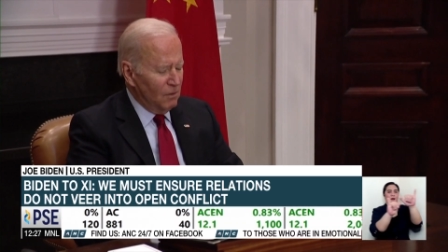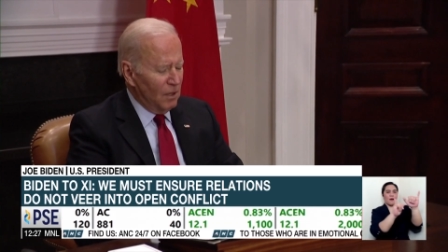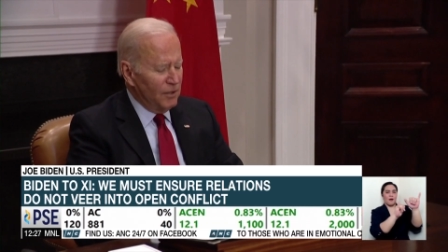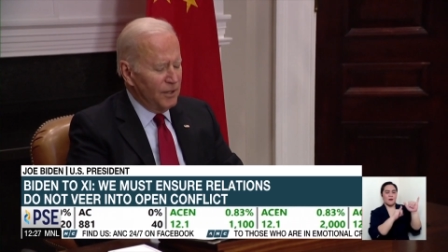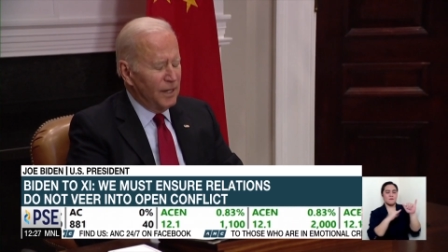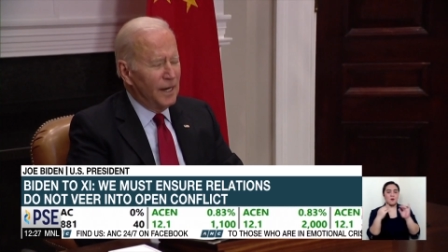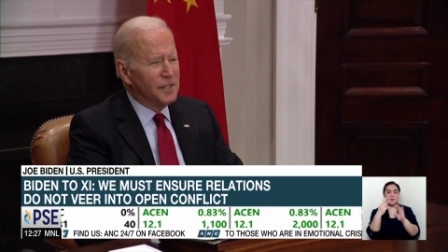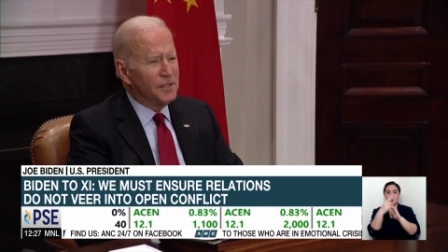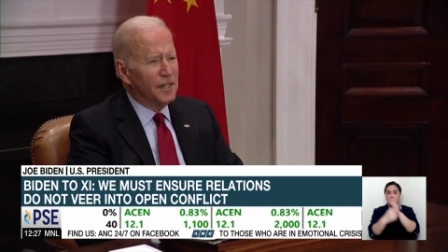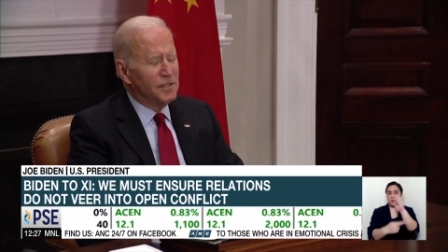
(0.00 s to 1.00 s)
why the United
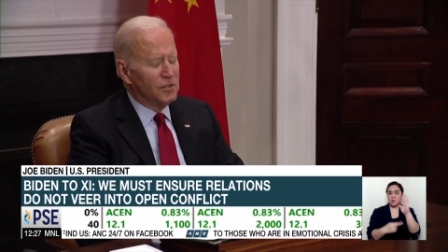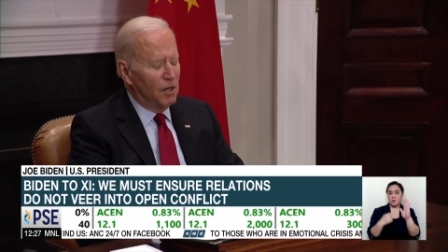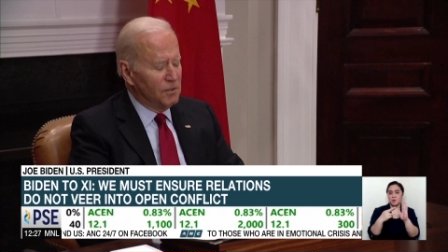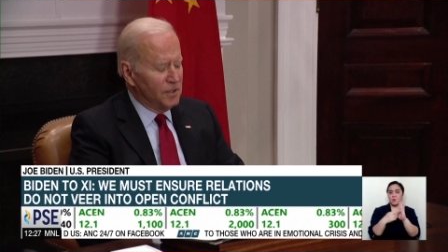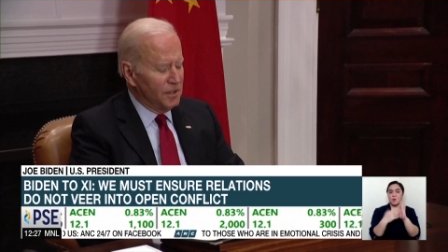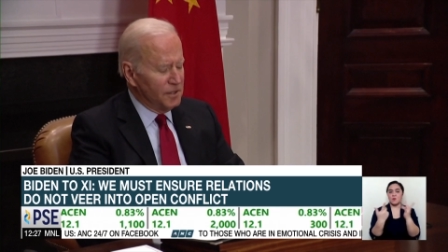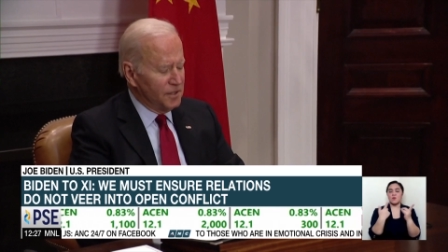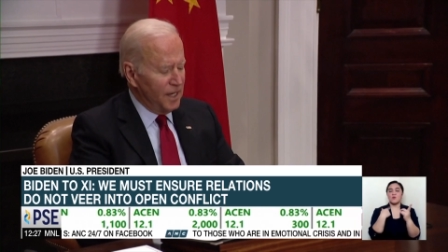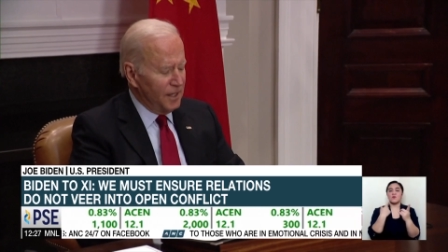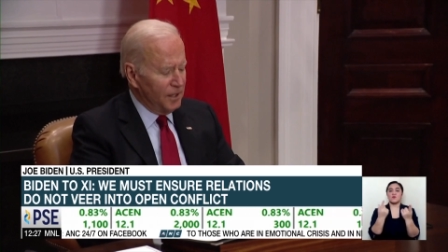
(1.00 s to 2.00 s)
States is always going to
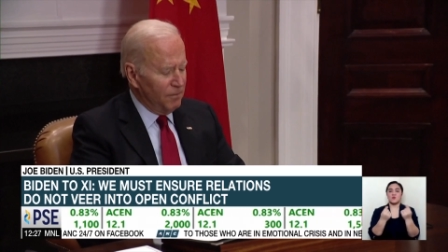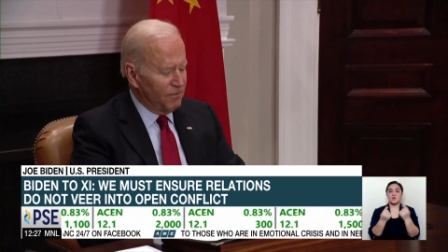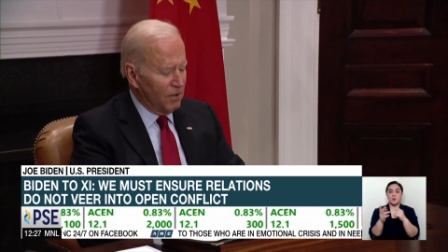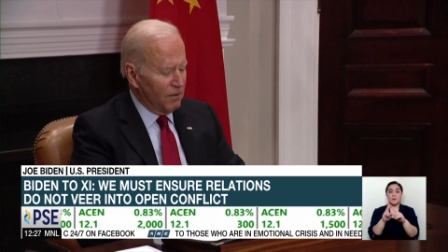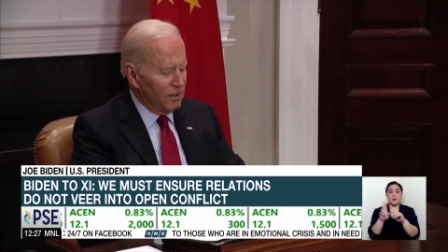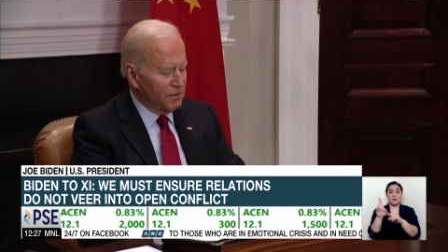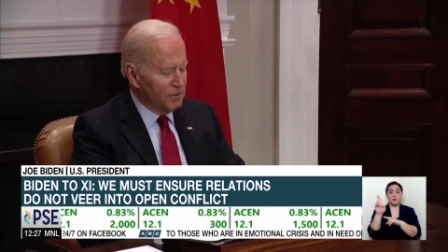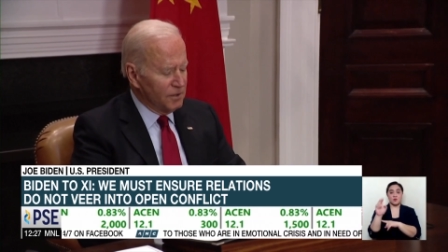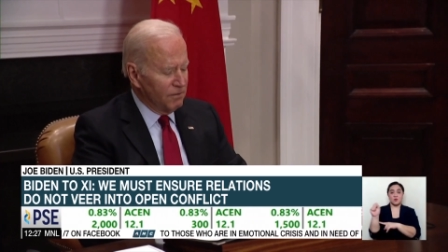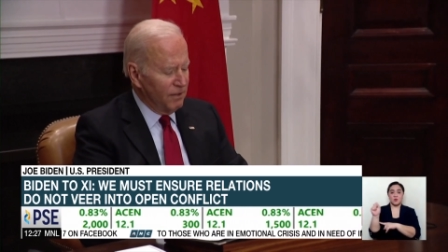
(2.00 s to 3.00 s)
stand up for our
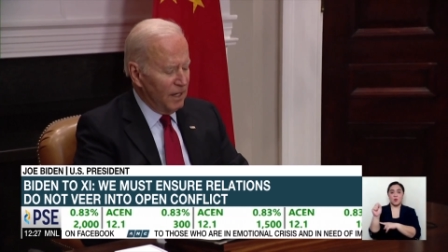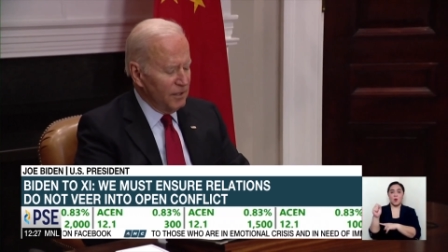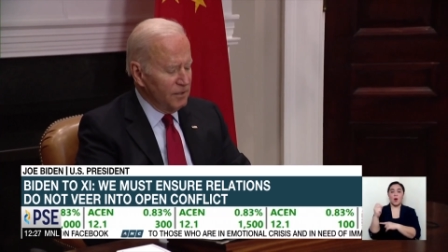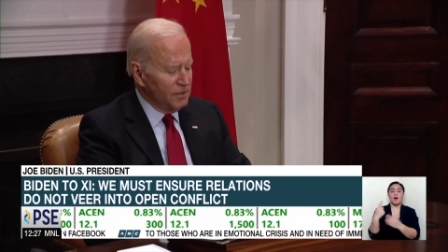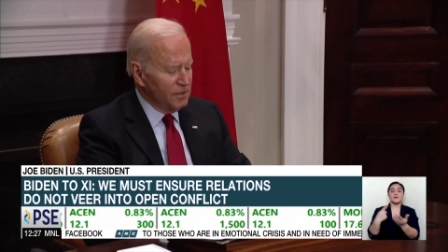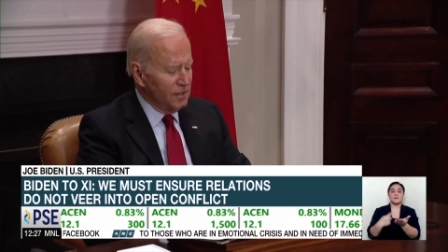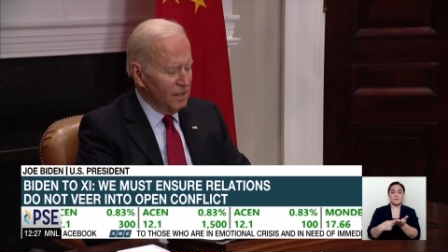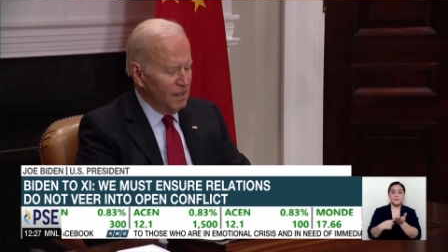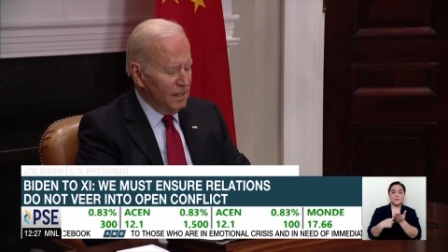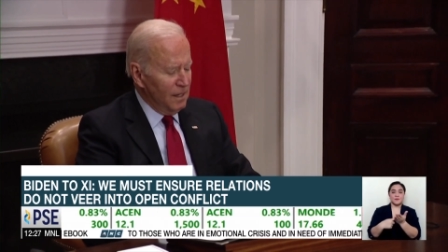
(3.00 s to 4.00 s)
interests and values
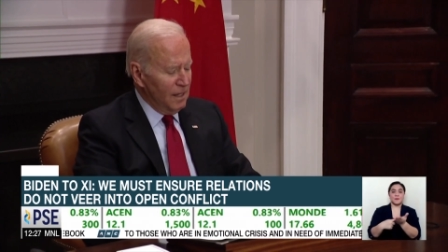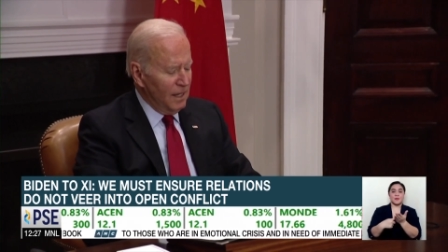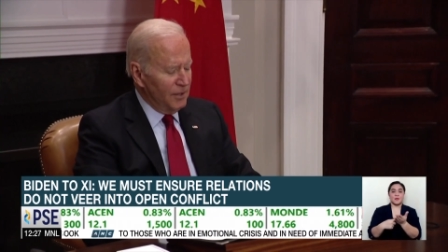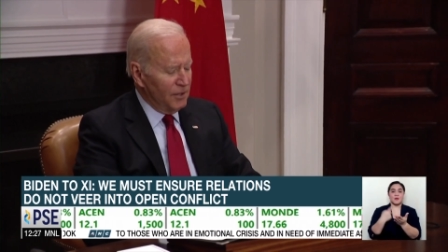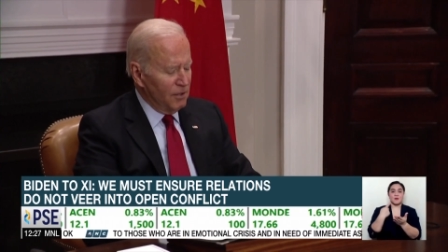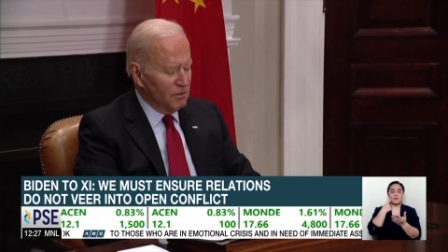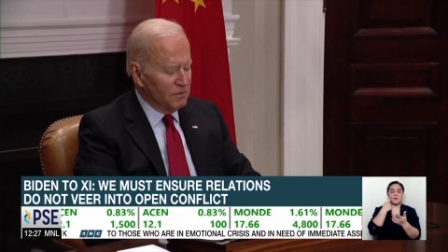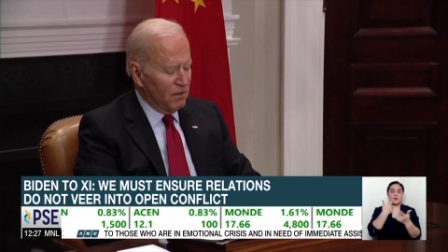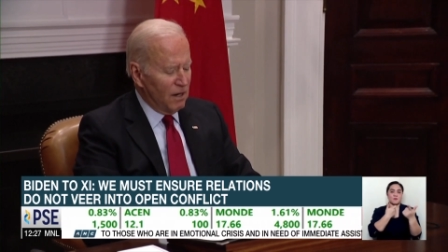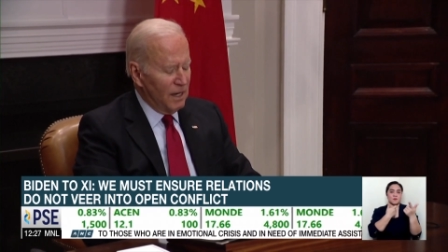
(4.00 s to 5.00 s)
and those
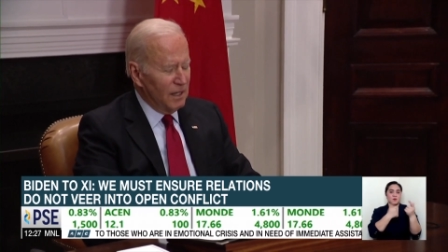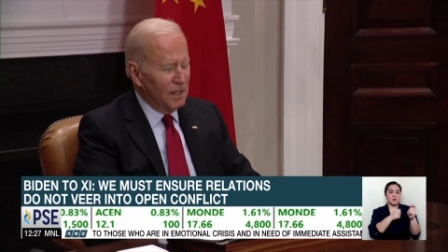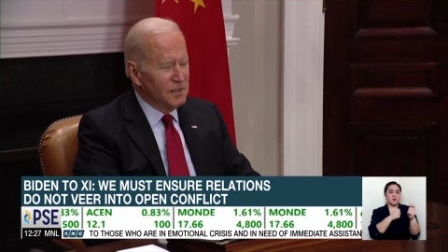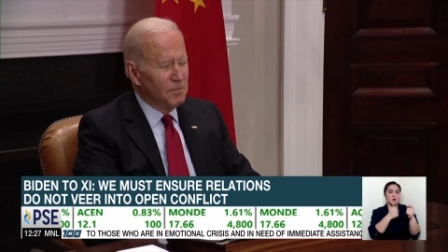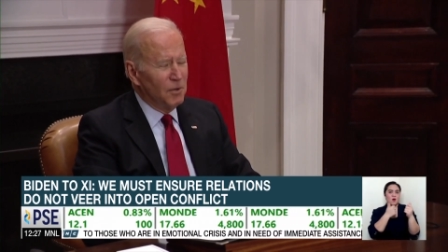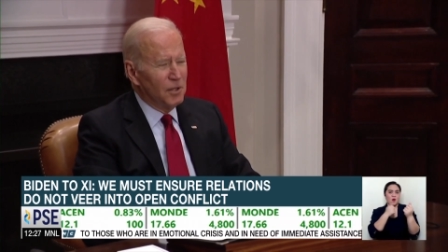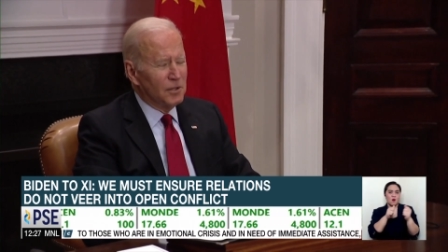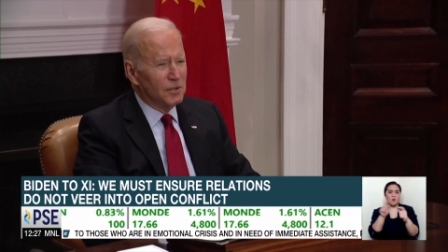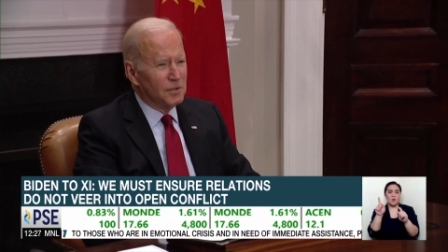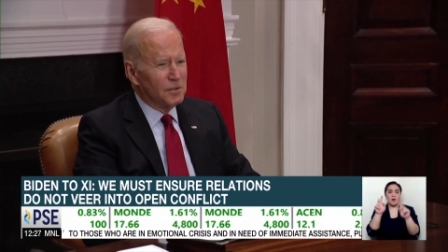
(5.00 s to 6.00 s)
of our allies and
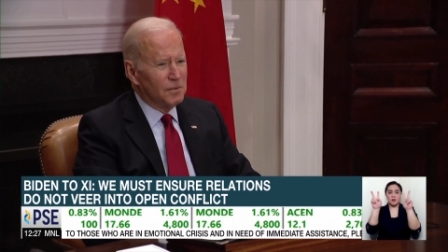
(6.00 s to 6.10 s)
partners.